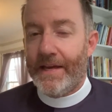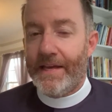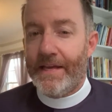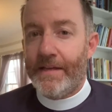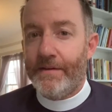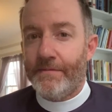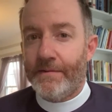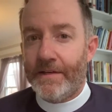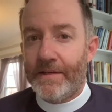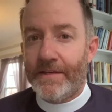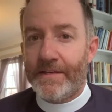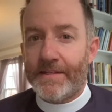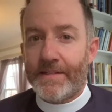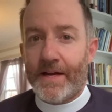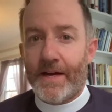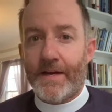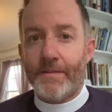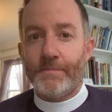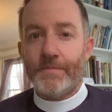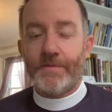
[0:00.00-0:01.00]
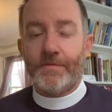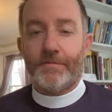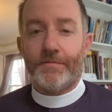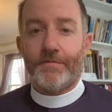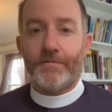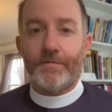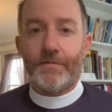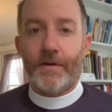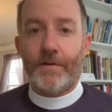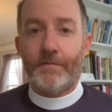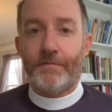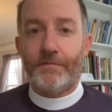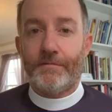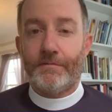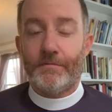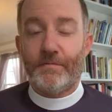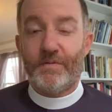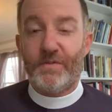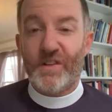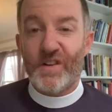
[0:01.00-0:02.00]
even in times of
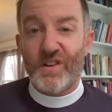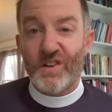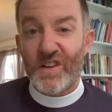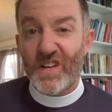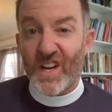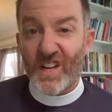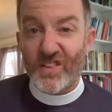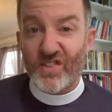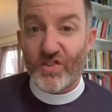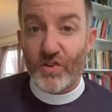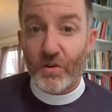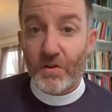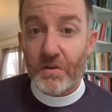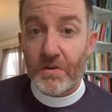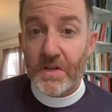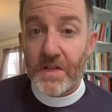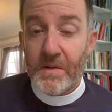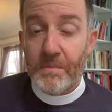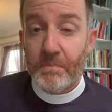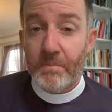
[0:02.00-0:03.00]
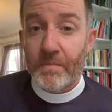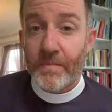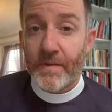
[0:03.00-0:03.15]
fear and uncertainty.